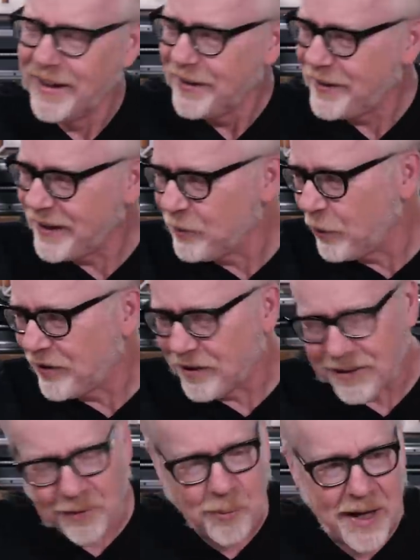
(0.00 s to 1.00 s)
thing
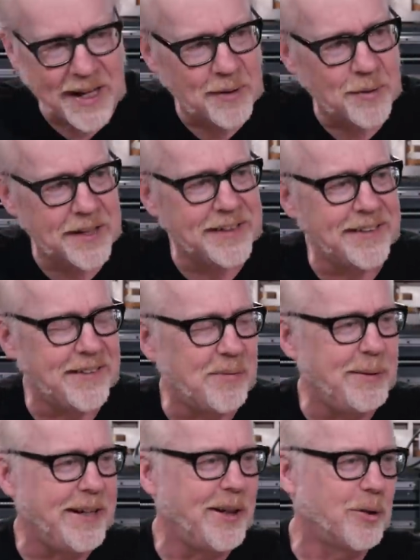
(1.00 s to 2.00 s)
wasn't the way I wanted it to
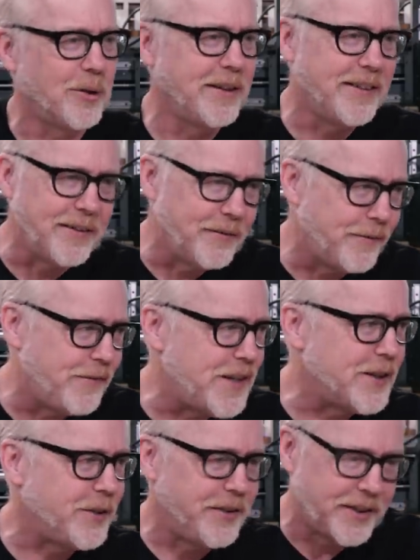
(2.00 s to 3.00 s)
be, or I didn't
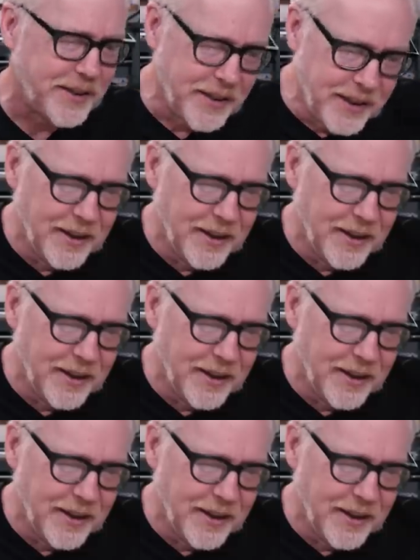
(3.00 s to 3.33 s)
feel the